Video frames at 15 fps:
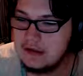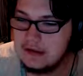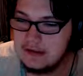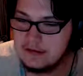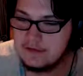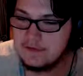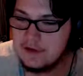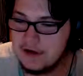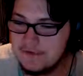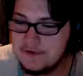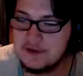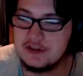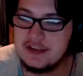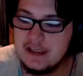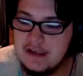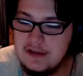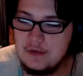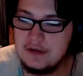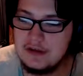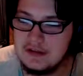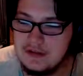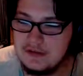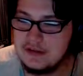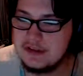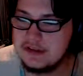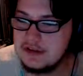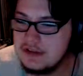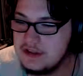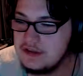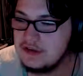The very first thing you want to do as
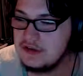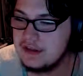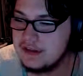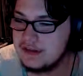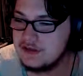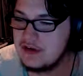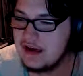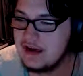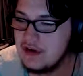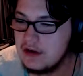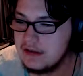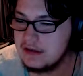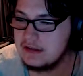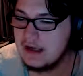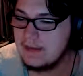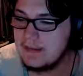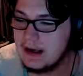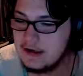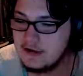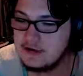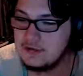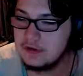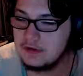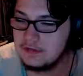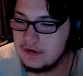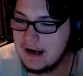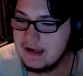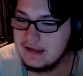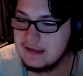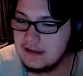soon as you click and drag it onto the timeline is you want to
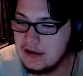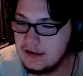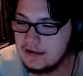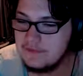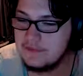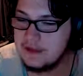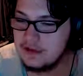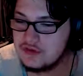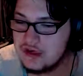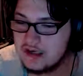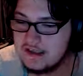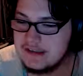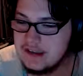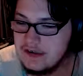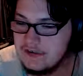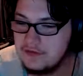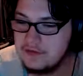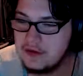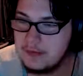right click on the video track itself, go to